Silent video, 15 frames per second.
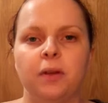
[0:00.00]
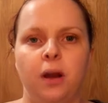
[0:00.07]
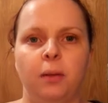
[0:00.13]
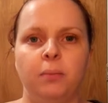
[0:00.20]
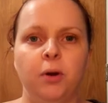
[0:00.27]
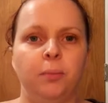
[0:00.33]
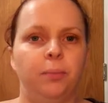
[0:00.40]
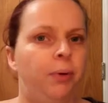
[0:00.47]

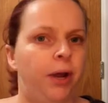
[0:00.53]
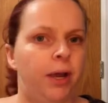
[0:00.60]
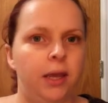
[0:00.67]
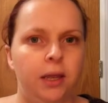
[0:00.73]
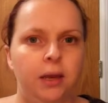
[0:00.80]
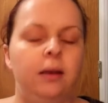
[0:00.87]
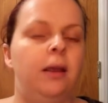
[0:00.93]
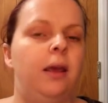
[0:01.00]
I'm not
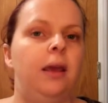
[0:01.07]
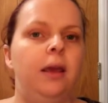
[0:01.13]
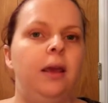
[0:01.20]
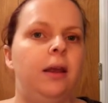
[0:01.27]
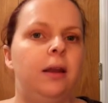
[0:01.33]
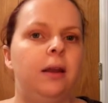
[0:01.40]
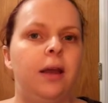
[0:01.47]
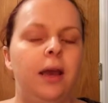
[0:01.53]
bragging
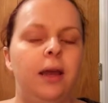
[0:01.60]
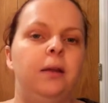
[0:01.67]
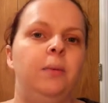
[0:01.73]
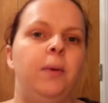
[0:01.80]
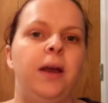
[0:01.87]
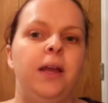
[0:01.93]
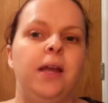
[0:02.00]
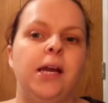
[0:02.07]
in any
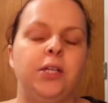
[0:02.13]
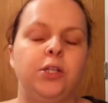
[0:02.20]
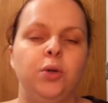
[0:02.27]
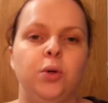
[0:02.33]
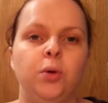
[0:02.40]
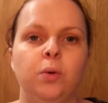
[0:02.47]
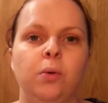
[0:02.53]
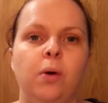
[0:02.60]
way at
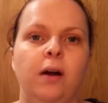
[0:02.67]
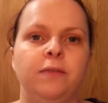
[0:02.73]
all.